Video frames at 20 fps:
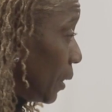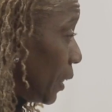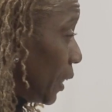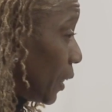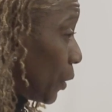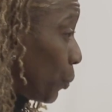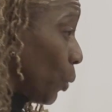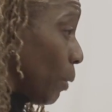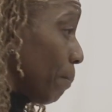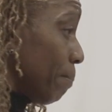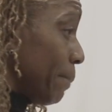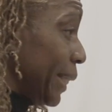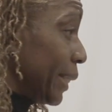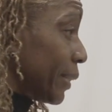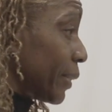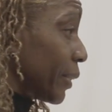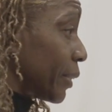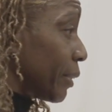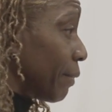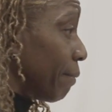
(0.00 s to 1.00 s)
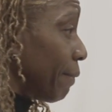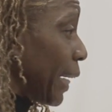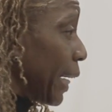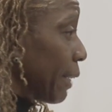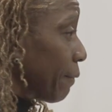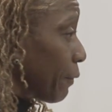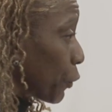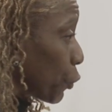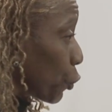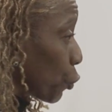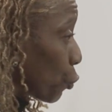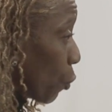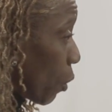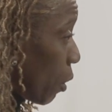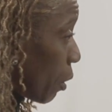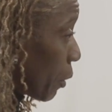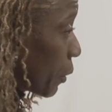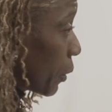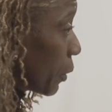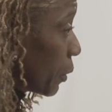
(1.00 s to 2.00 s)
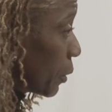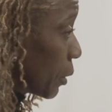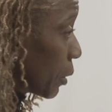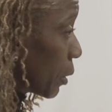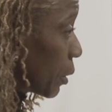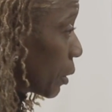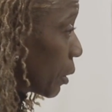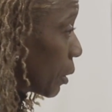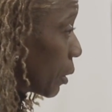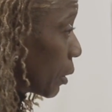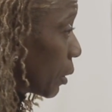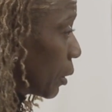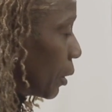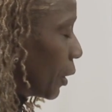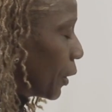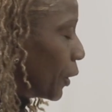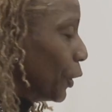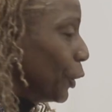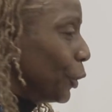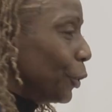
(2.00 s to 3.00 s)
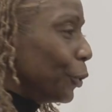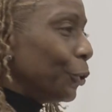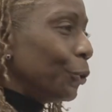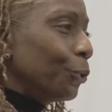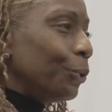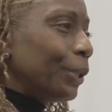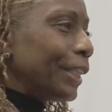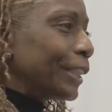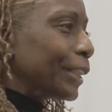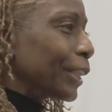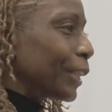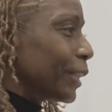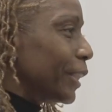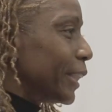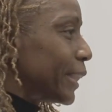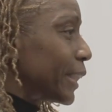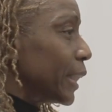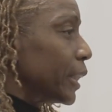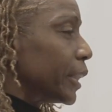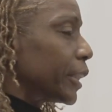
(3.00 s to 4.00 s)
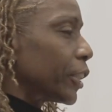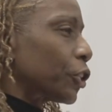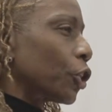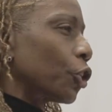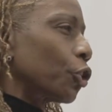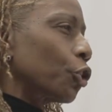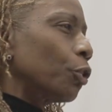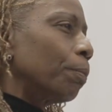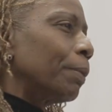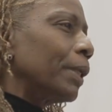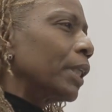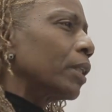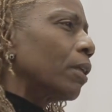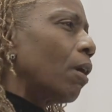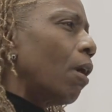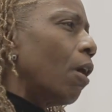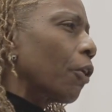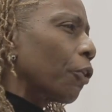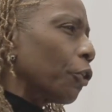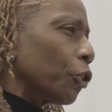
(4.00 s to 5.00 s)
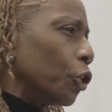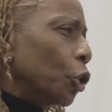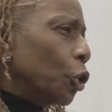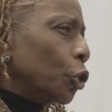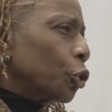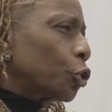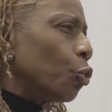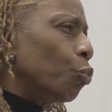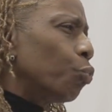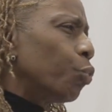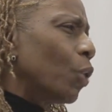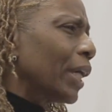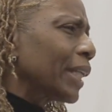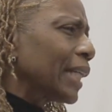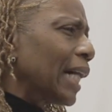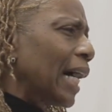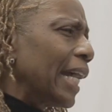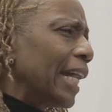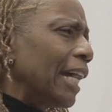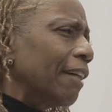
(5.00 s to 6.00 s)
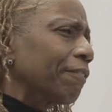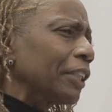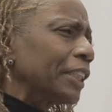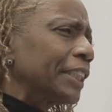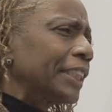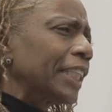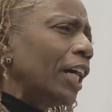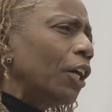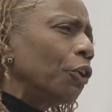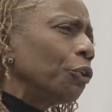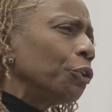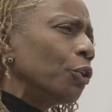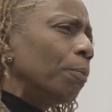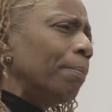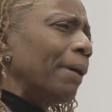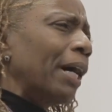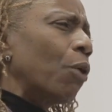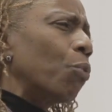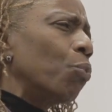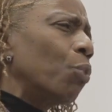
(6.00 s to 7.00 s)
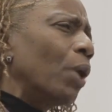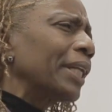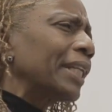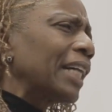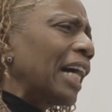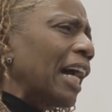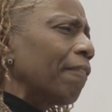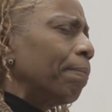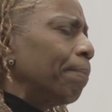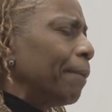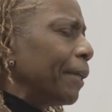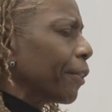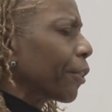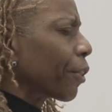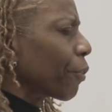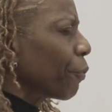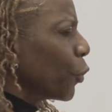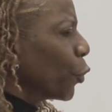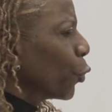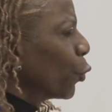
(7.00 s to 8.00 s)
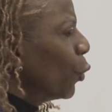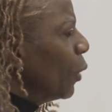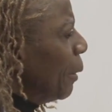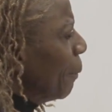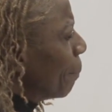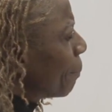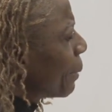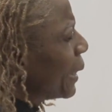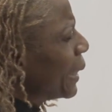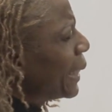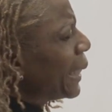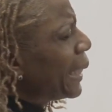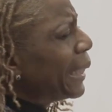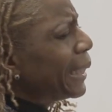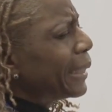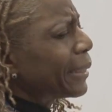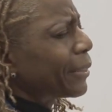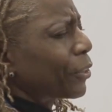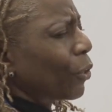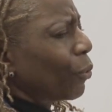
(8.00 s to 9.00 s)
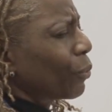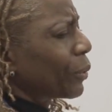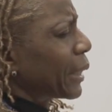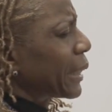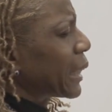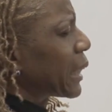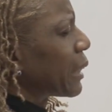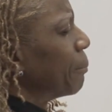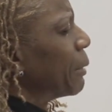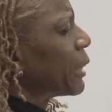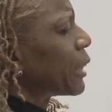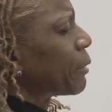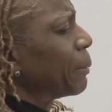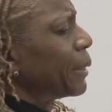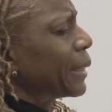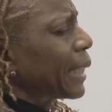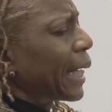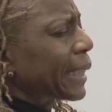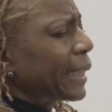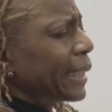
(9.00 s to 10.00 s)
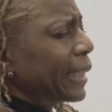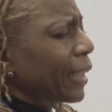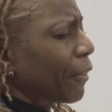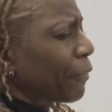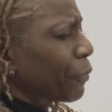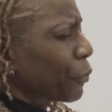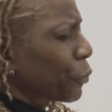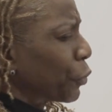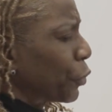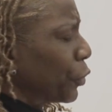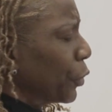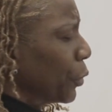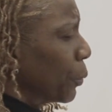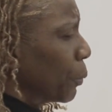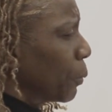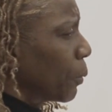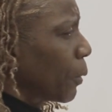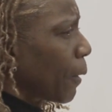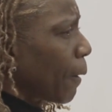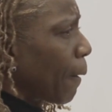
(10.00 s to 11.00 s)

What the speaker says: is what makes a survivor stronger, you need to listen just a little bit longer to what I have to tell you about what I've been through. Please don't dismiss me like the others do.